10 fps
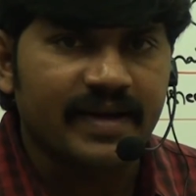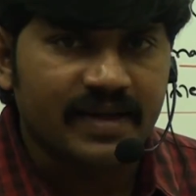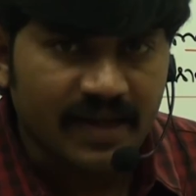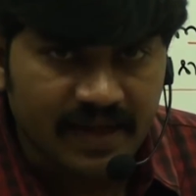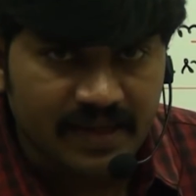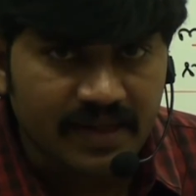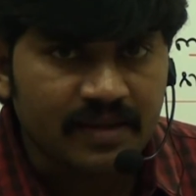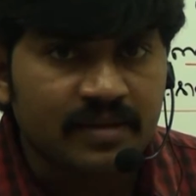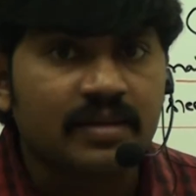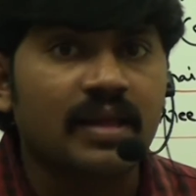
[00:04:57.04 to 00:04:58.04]

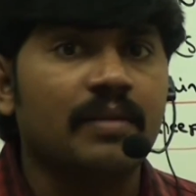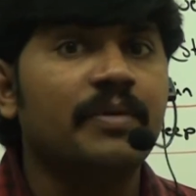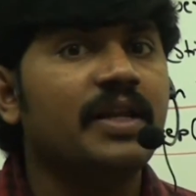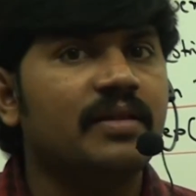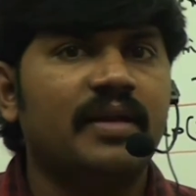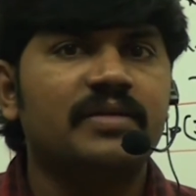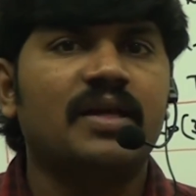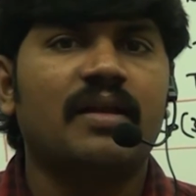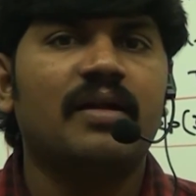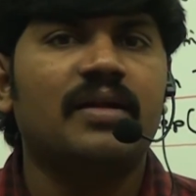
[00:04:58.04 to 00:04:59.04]
iterating, the remaining threads
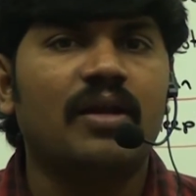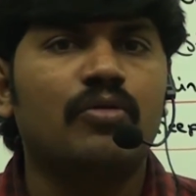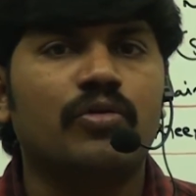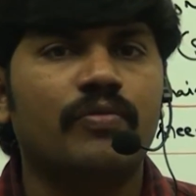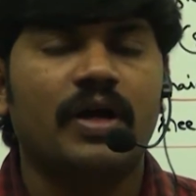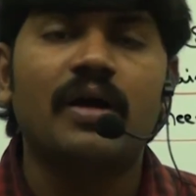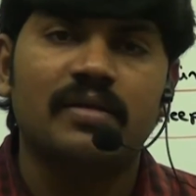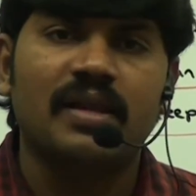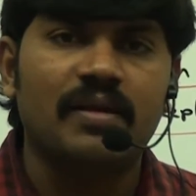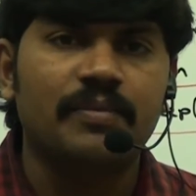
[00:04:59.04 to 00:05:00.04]
are not allowed to,
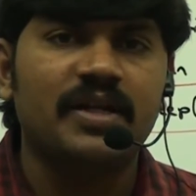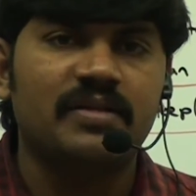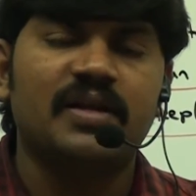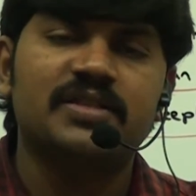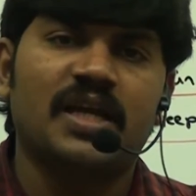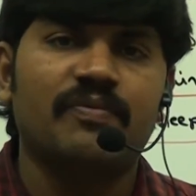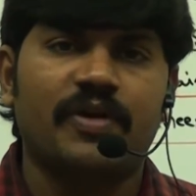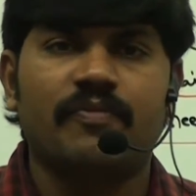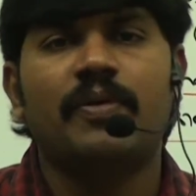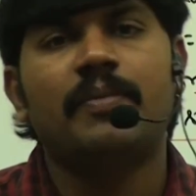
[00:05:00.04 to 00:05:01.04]
the remaining threads can
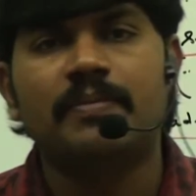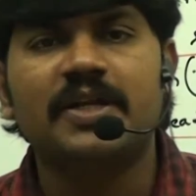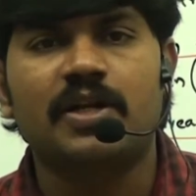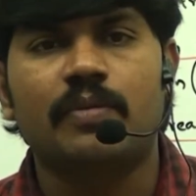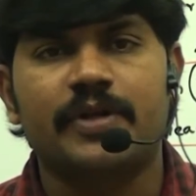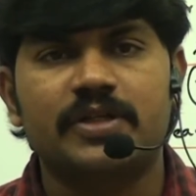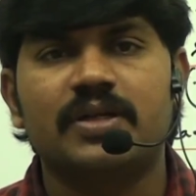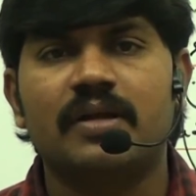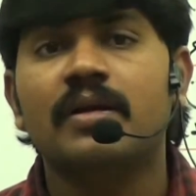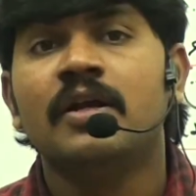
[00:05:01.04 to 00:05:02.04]
perform update operation,